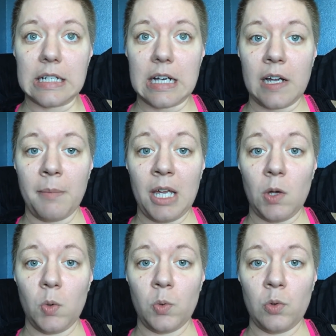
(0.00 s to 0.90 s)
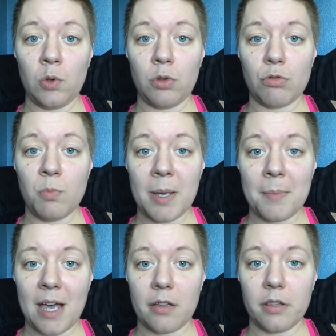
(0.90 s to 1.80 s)
on my own through my
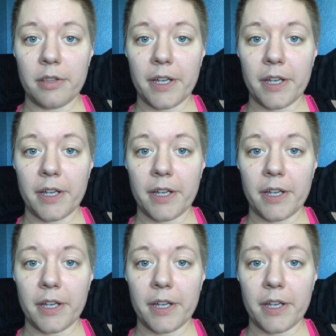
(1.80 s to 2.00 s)
mouth